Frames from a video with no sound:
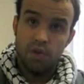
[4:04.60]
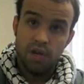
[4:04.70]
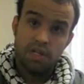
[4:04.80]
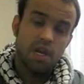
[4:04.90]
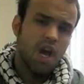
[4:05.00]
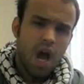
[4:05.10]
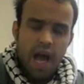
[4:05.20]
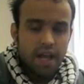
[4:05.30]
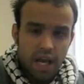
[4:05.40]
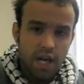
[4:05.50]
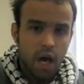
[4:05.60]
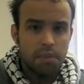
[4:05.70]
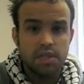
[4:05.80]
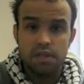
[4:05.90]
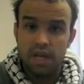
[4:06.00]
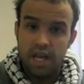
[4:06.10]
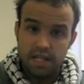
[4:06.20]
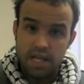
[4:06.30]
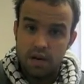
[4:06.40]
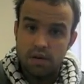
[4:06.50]
with us, again up until the
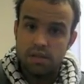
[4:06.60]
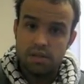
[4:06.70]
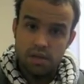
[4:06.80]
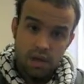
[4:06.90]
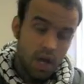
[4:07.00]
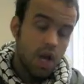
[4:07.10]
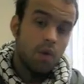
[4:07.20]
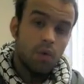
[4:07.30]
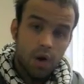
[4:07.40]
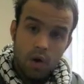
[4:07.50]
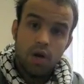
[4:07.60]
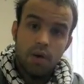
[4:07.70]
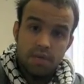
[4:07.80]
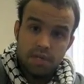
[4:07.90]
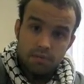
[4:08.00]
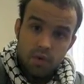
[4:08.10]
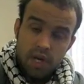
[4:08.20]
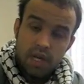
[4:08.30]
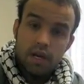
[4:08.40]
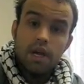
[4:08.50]
late hours. We woke up this
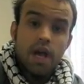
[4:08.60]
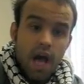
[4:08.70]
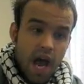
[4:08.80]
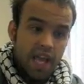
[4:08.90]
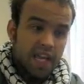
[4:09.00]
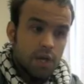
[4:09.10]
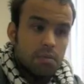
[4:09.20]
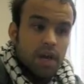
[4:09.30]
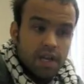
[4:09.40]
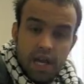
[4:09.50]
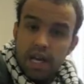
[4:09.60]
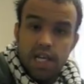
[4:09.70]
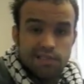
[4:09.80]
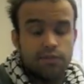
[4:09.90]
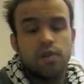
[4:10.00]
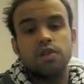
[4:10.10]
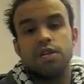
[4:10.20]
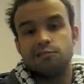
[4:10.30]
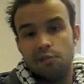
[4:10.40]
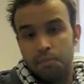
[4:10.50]
morning. Alan Gilbert again is
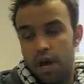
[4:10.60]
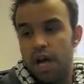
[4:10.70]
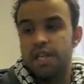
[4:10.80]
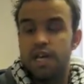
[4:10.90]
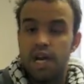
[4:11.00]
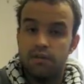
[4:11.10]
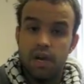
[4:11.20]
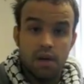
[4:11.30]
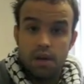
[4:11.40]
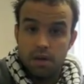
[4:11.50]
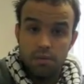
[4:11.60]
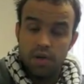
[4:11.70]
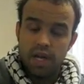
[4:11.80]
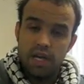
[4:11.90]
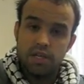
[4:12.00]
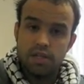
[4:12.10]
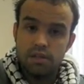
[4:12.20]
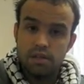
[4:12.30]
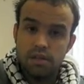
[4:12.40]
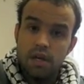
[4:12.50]
refusing to reply to any of our
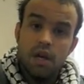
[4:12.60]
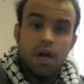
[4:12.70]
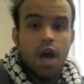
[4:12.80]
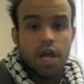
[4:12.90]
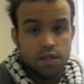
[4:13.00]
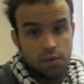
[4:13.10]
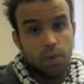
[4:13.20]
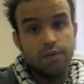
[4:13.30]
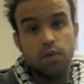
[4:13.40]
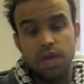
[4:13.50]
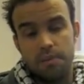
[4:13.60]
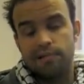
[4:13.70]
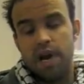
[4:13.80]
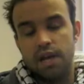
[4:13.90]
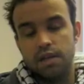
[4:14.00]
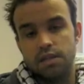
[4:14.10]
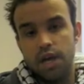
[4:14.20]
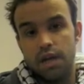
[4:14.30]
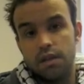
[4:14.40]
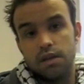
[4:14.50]
communications. So we've all democratically
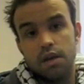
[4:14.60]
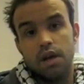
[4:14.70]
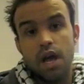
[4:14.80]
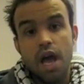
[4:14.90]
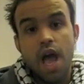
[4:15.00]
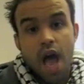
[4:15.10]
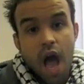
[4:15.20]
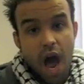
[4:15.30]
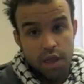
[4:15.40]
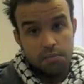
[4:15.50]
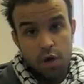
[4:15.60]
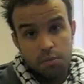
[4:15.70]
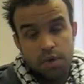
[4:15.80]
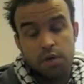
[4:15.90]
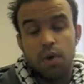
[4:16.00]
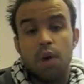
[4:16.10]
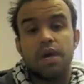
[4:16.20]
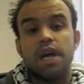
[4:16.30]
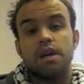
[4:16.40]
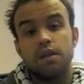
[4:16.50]
decided that at the moment, while we're
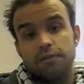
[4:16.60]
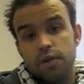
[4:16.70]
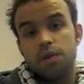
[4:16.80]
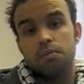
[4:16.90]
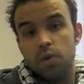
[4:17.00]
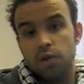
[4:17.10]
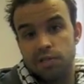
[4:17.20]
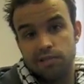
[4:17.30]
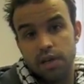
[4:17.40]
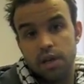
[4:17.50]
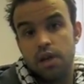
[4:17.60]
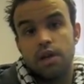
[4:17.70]
getting enough food and water in,